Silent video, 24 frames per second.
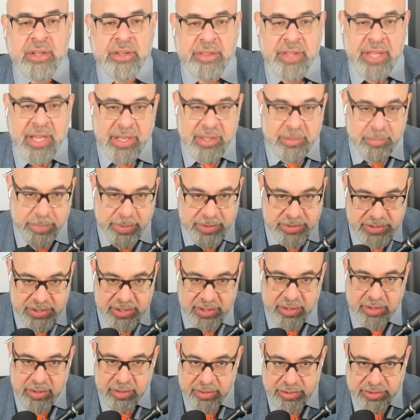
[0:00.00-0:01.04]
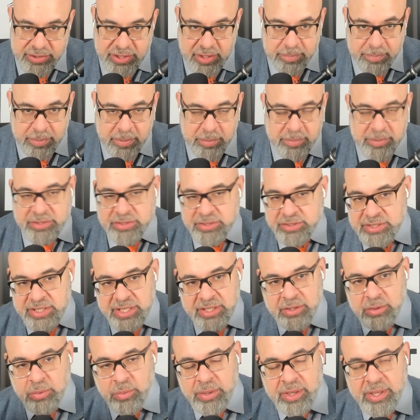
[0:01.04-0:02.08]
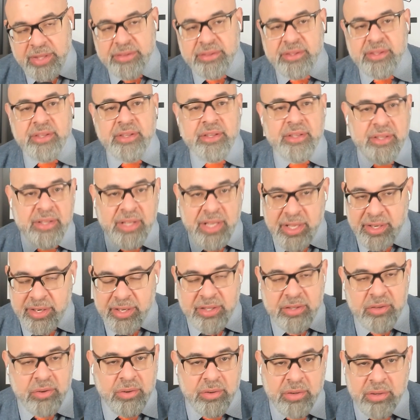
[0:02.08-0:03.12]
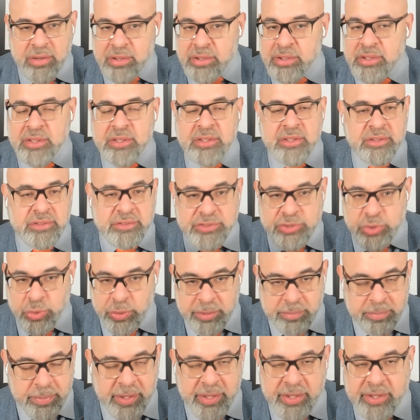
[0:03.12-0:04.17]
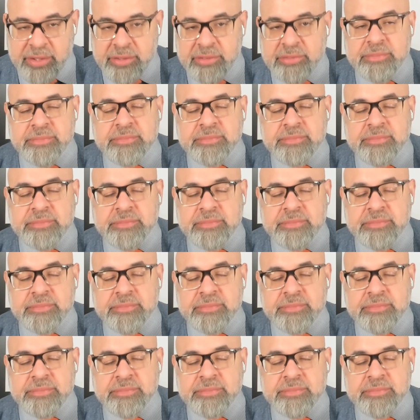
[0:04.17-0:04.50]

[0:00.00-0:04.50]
that particular supplement to take away the headache or joint pain,